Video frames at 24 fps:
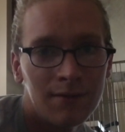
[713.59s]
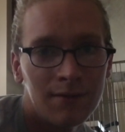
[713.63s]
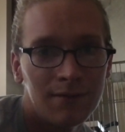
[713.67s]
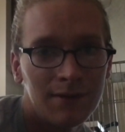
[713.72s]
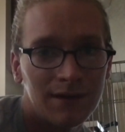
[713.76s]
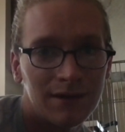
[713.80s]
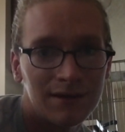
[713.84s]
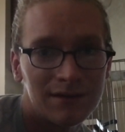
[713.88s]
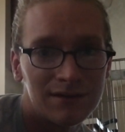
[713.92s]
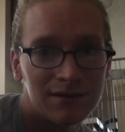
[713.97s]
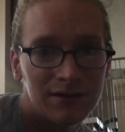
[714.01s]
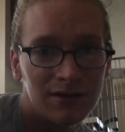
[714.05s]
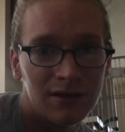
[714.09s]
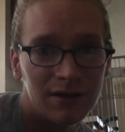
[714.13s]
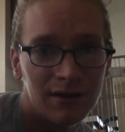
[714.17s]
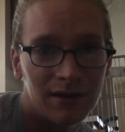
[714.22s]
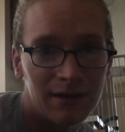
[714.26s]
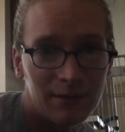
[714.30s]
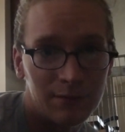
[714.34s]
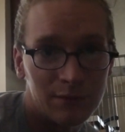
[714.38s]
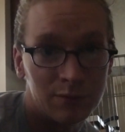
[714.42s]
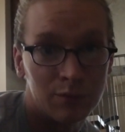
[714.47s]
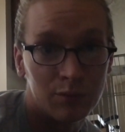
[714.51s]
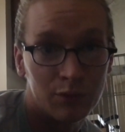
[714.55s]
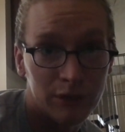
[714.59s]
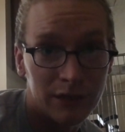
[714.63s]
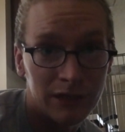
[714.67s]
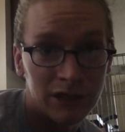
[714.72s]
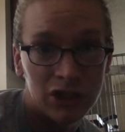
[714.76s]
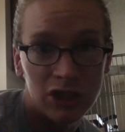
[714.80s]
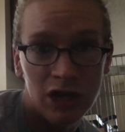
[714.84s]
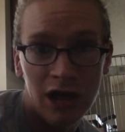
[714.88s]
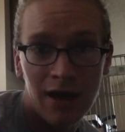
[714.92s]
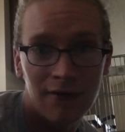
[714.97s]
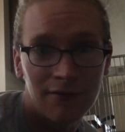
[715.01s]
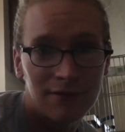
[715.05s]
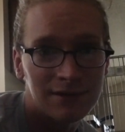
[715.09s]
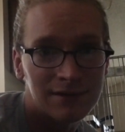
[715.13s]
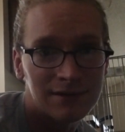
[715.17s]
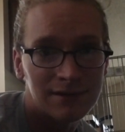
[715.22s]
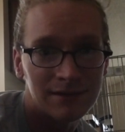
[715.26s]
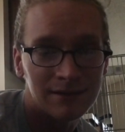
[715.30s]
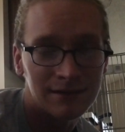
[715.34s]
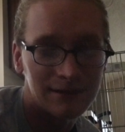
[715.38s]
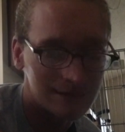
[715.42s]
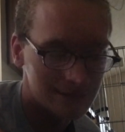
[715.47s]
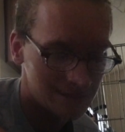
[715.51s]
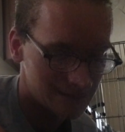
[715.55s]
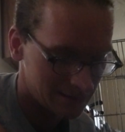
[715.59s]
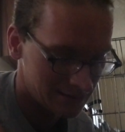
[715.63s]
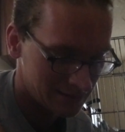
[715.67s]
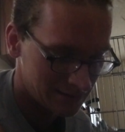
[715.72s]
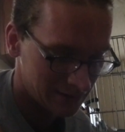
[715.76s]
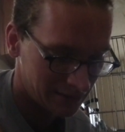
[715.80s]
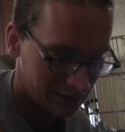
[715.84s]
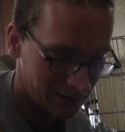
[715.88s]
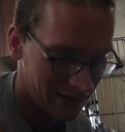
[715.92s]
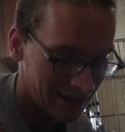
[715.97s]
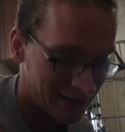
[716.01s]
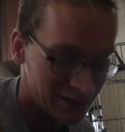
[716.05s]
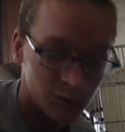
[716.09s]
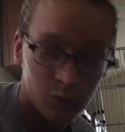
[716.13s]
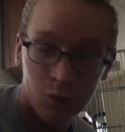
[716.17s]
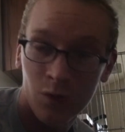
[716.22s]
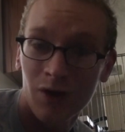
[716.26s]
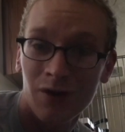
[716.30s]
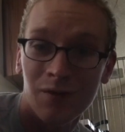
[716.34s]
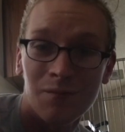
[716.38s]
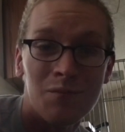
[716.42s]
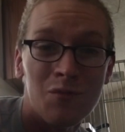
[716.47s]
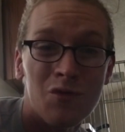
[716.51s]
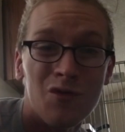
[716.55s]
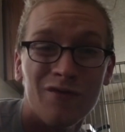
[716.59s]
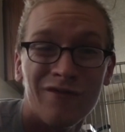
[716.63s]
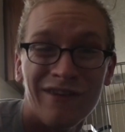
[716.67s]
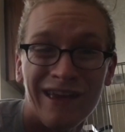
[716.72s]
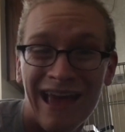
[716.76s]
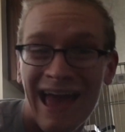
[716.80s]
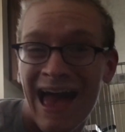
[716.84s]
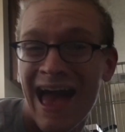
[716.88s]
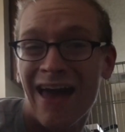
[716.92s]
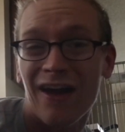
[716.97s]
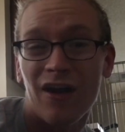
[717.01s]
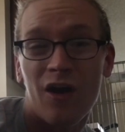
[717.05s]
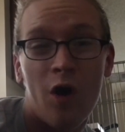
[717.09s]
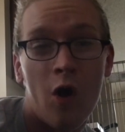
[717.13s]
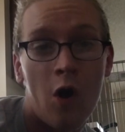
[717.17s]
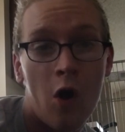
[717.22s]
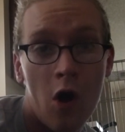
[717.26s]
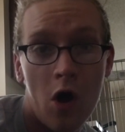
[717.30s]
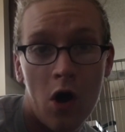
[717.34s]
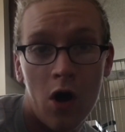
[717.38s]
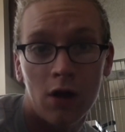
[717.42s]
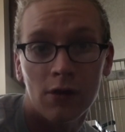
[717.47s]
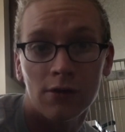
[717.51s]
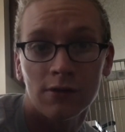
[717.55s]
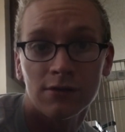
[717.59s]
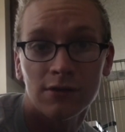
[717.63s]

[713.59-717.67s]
because the it was breached, obviously, and the legs weren't moving at all.